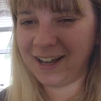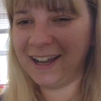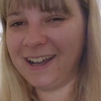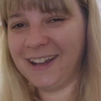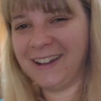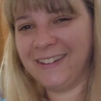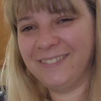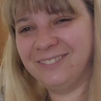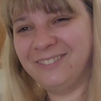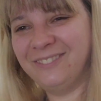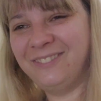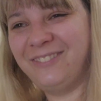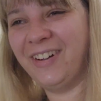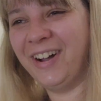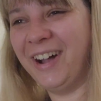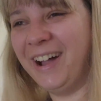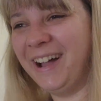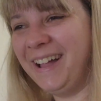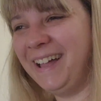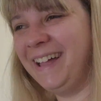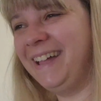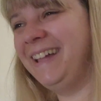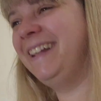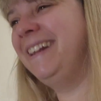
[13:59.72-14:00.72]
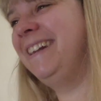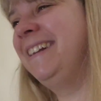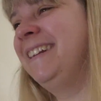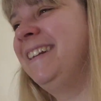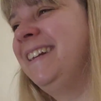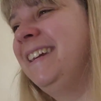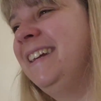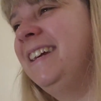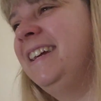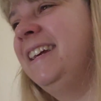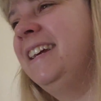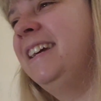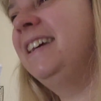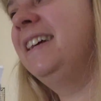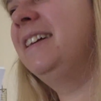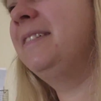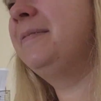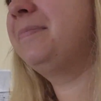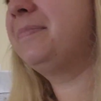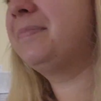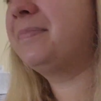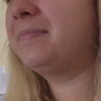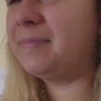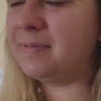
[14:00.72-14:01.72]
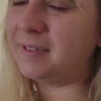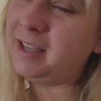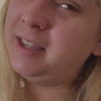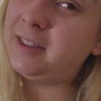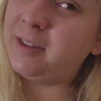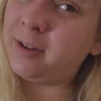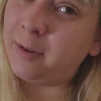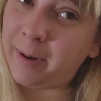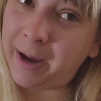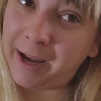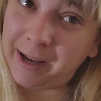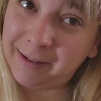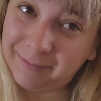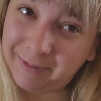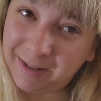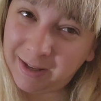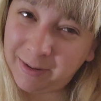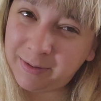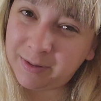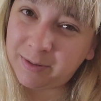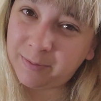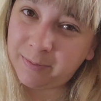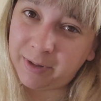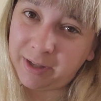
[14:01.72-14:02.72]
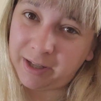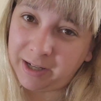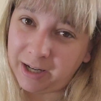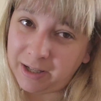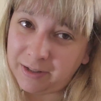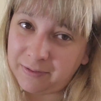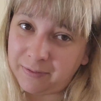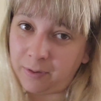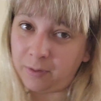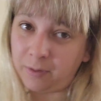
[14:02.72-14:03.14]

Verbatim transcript: Um, but either way, it was a really nice